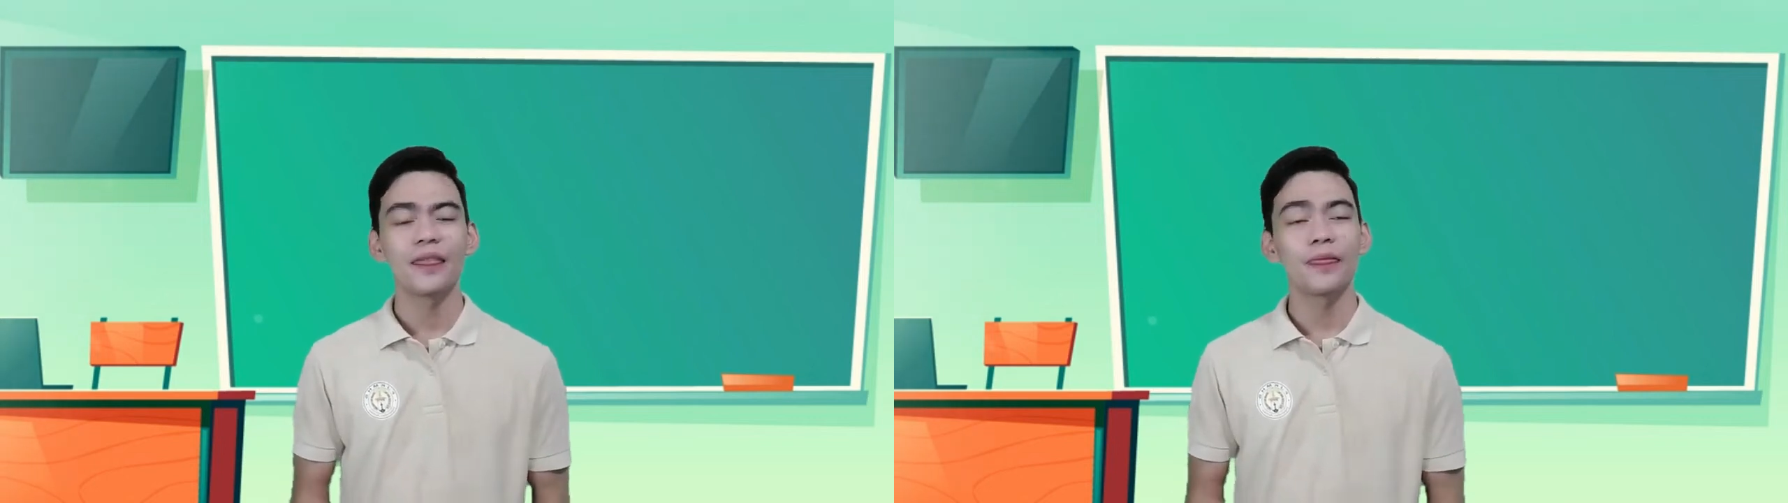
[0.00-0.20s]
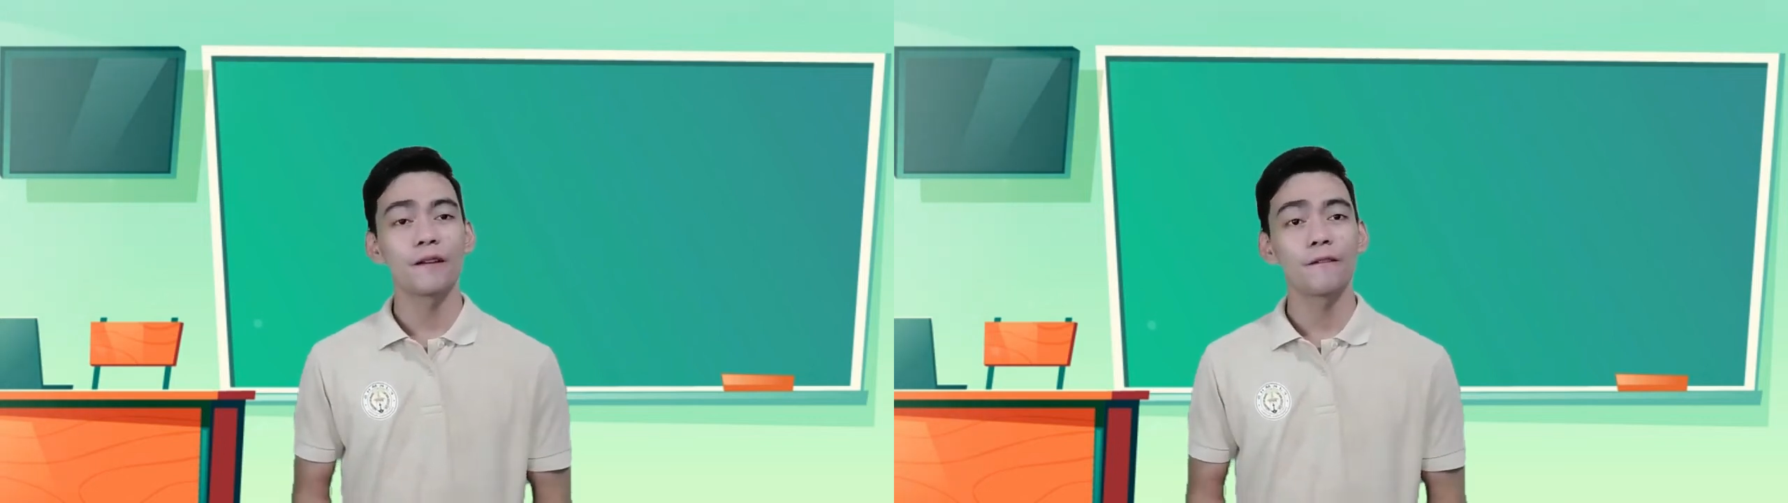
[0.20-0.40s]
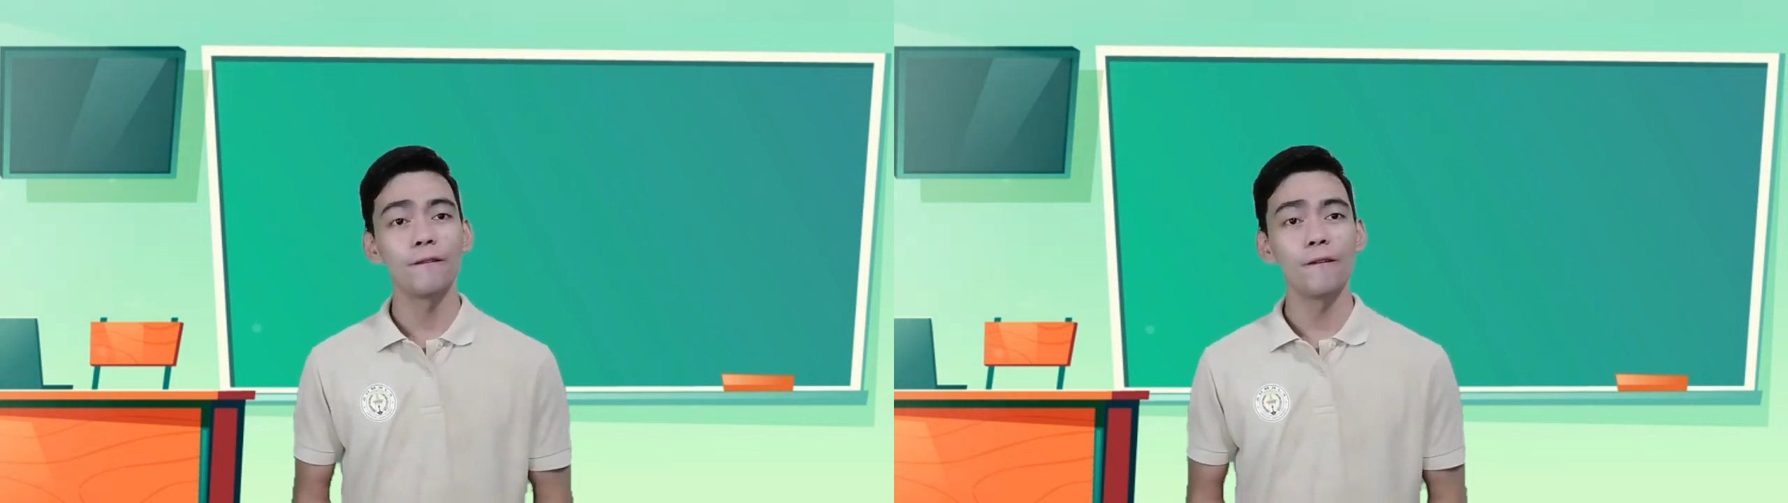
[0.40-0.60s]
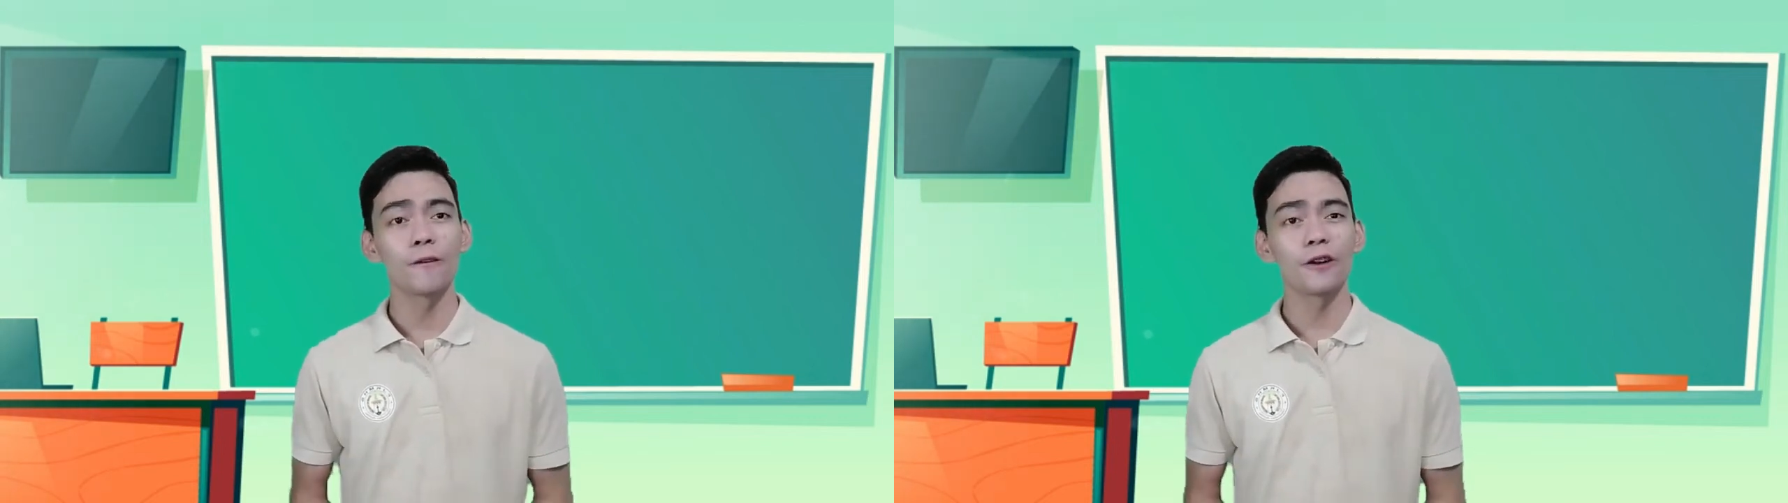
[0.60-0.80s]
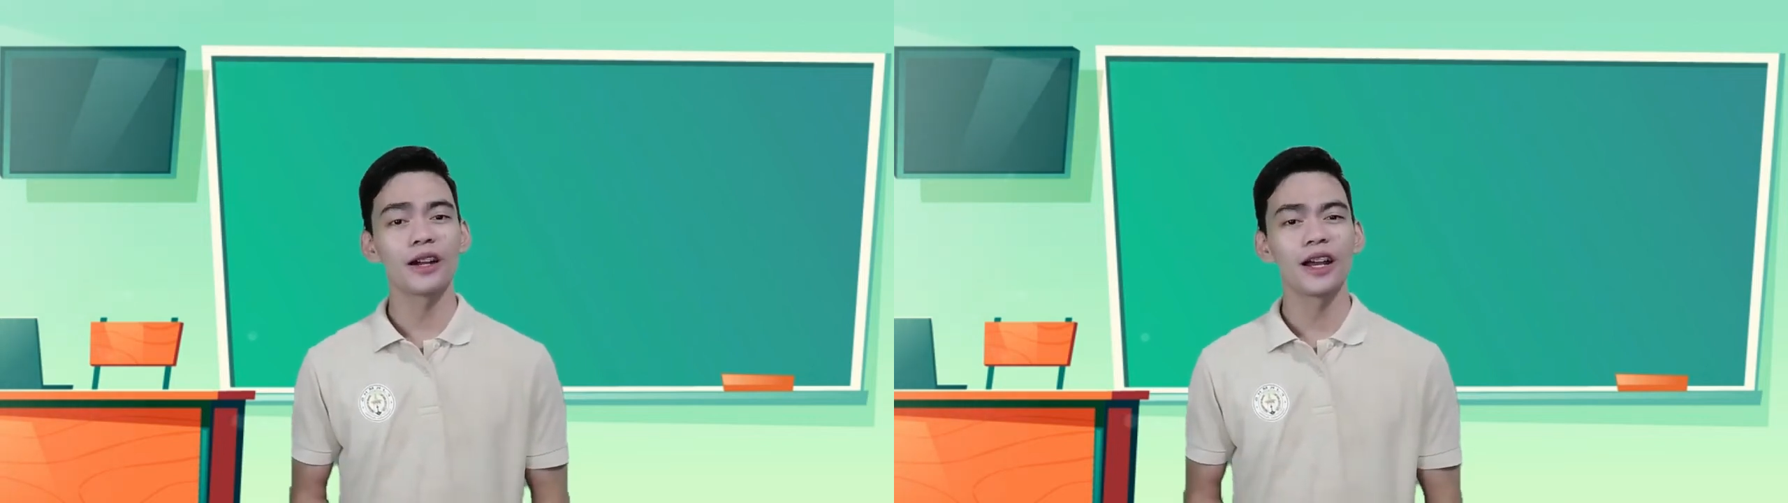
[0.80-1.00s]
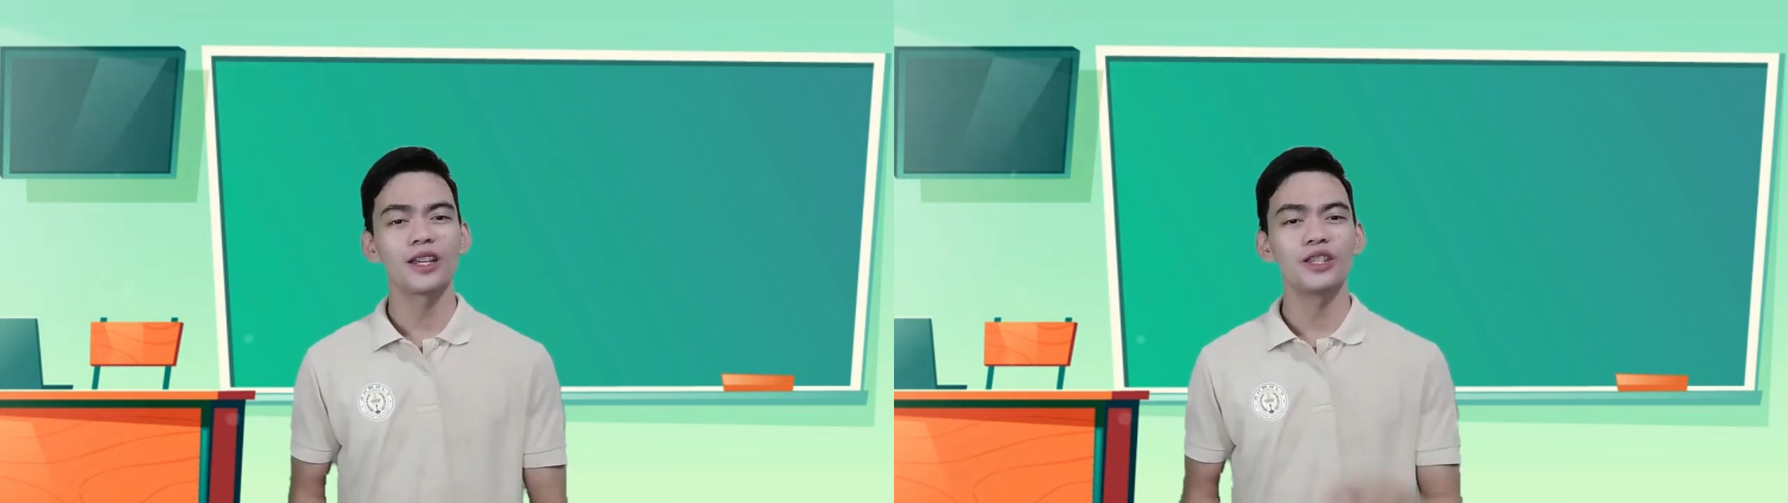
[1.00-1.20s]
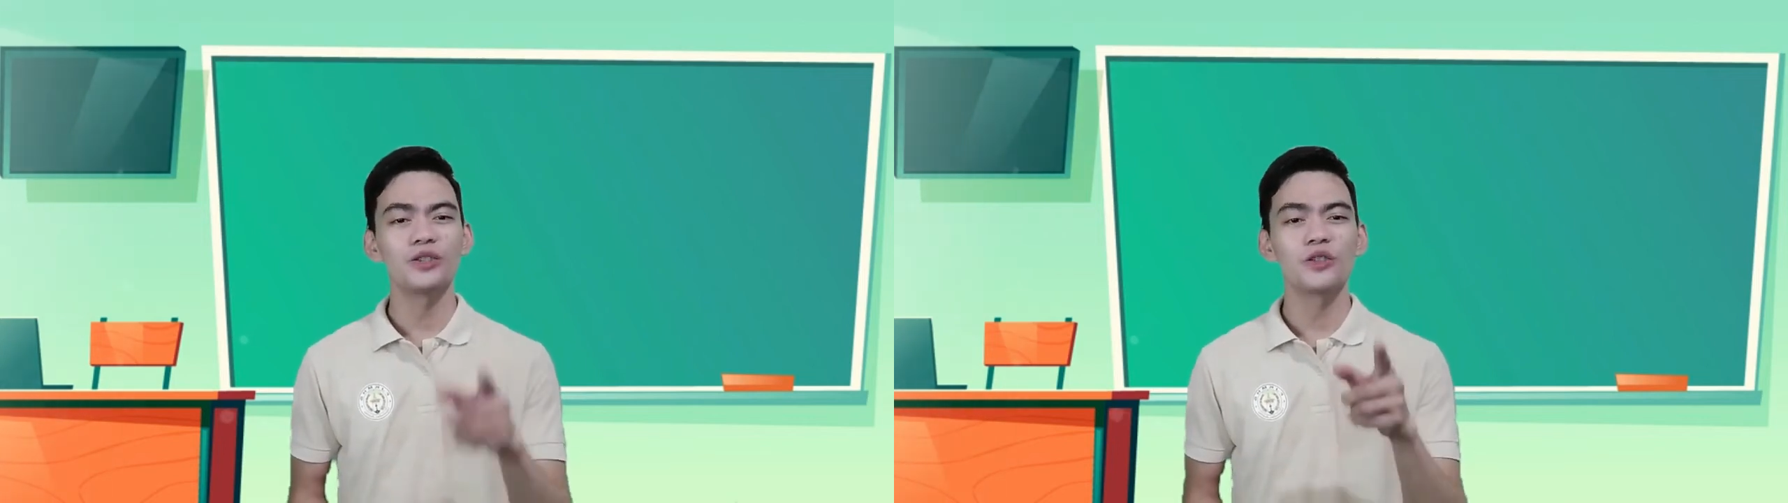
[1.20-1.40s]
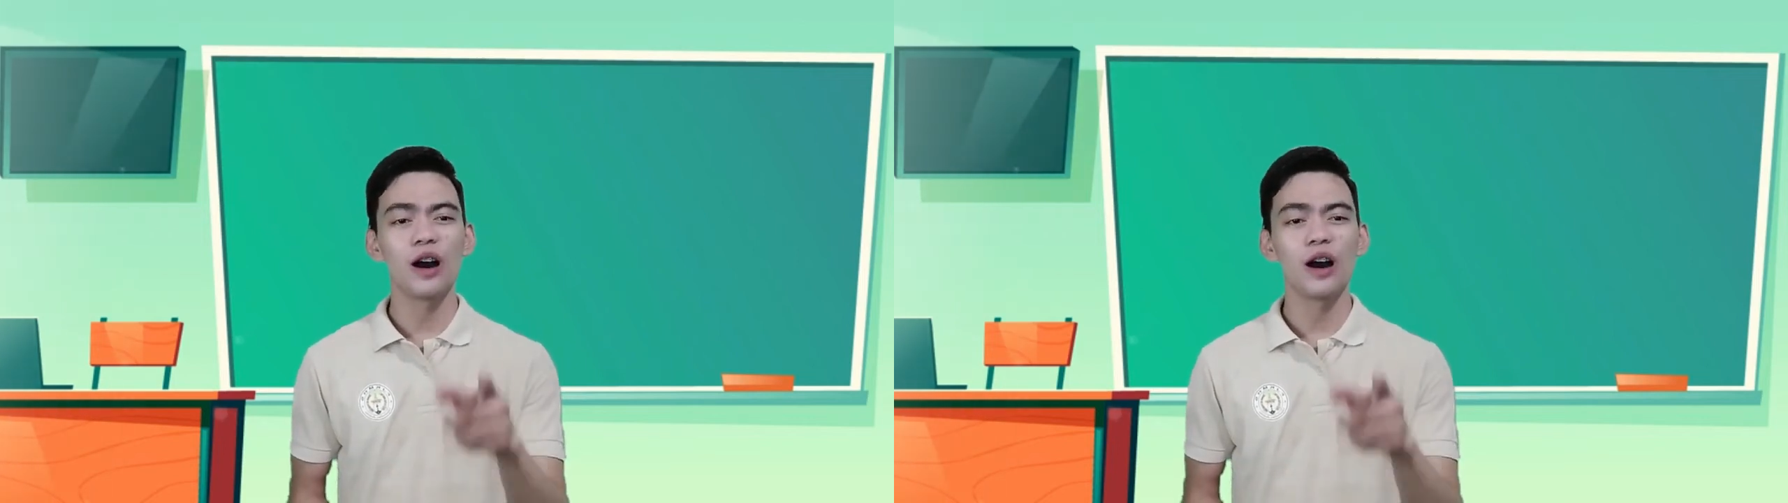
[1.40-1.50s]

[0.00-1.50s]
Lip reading: therefore, you